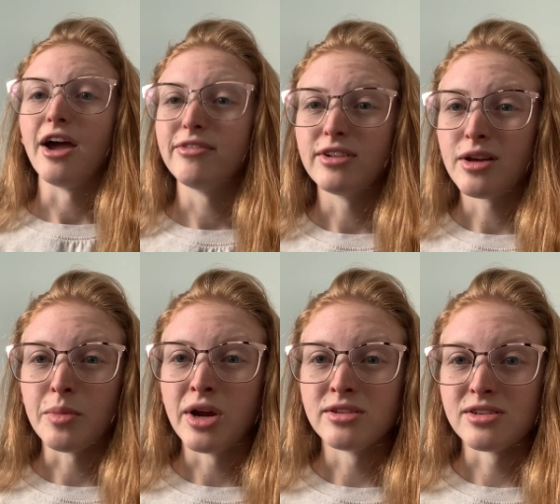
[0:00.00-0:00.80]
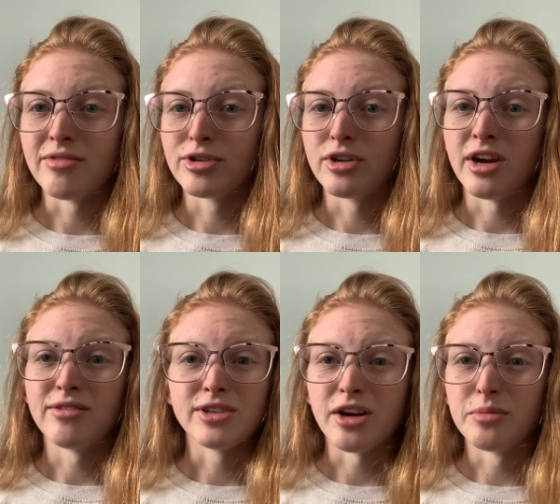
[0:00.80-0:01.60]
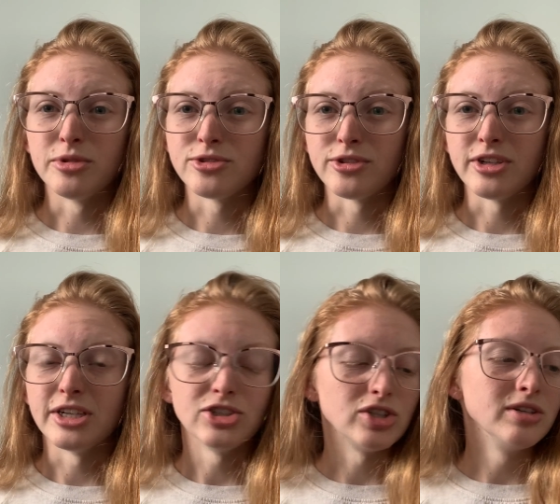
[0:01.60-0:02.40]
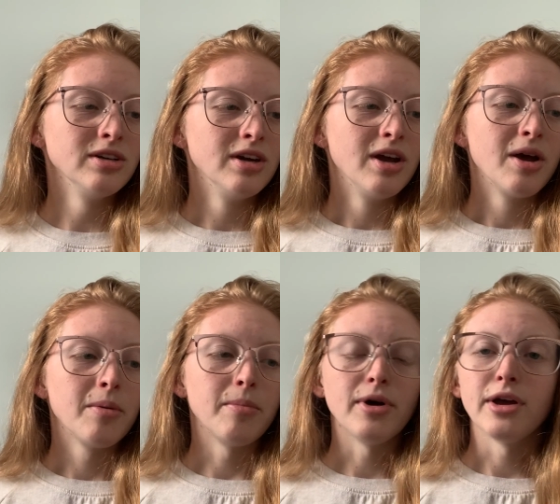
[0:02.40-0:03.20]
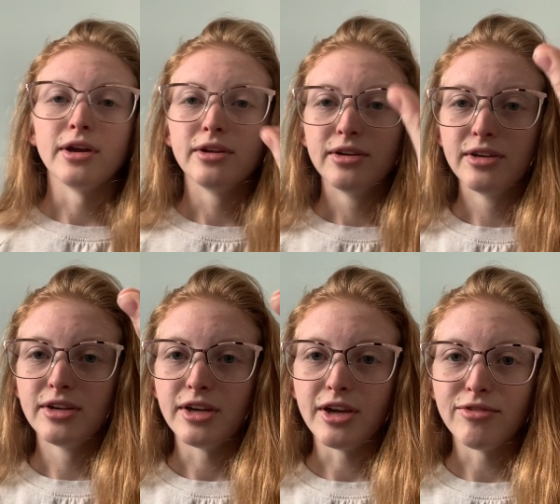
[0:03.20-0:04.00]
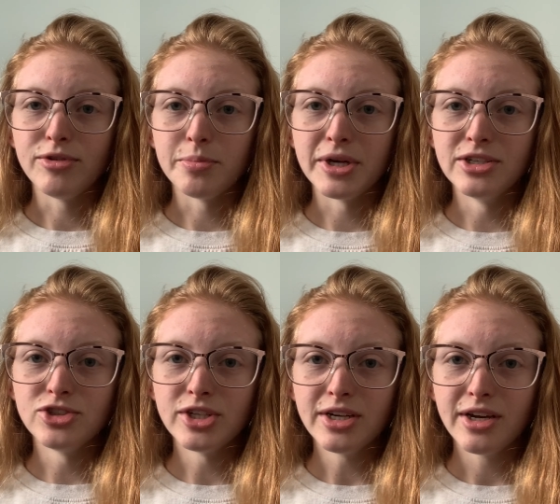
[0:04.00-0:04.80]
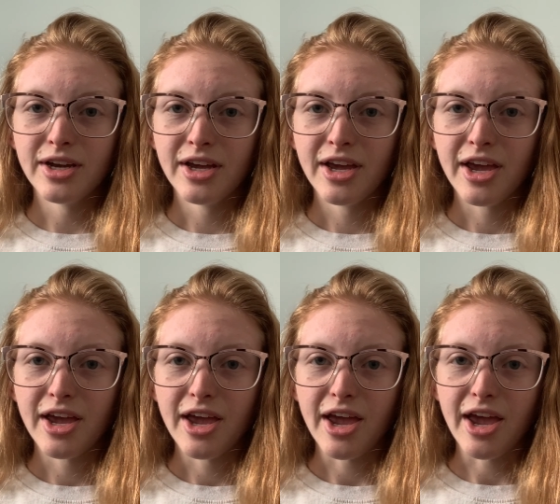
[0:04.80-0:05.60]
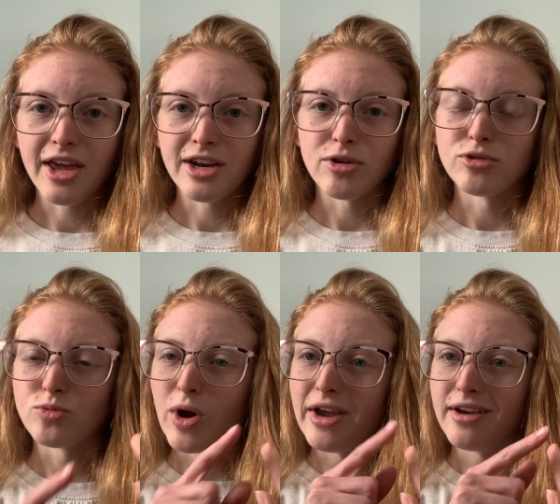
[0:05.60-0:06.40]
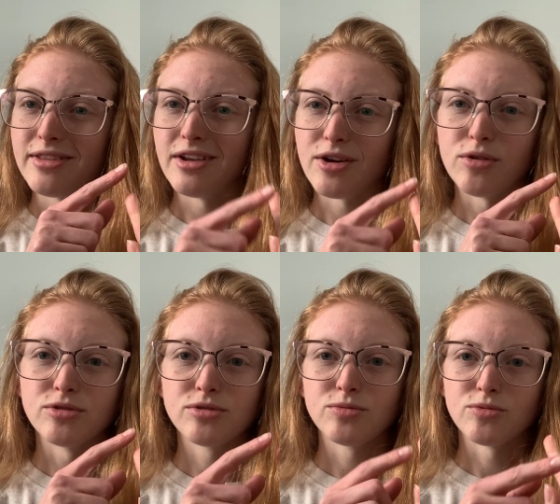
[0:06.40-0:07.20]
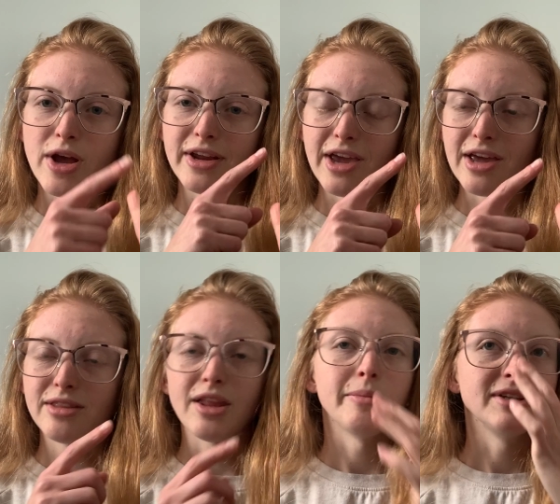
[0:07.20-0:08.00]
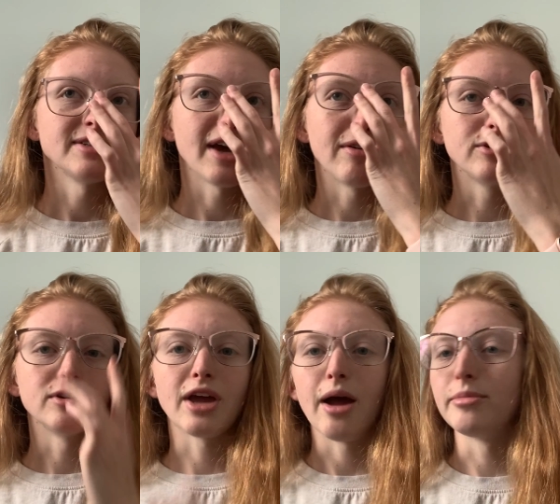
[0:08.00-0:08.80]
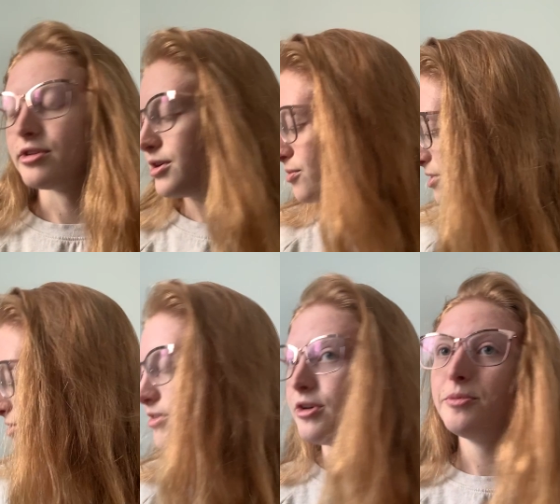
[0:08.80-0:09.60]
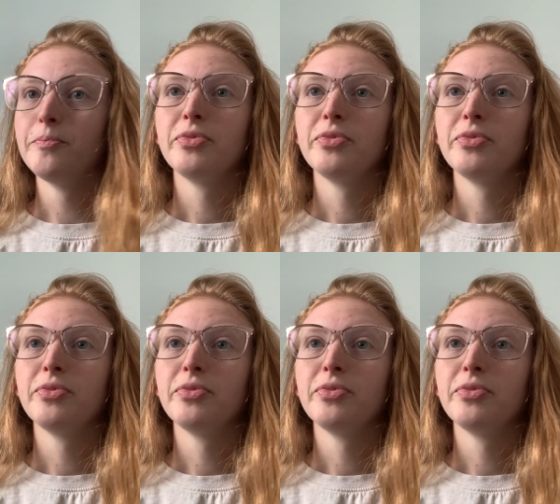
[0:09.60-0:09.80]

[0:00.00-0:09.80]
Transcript: I feel like mine is never good. I have terrible circulation. But if you pinch it and it goes white and then it goes red again, that means they have good capillary refill.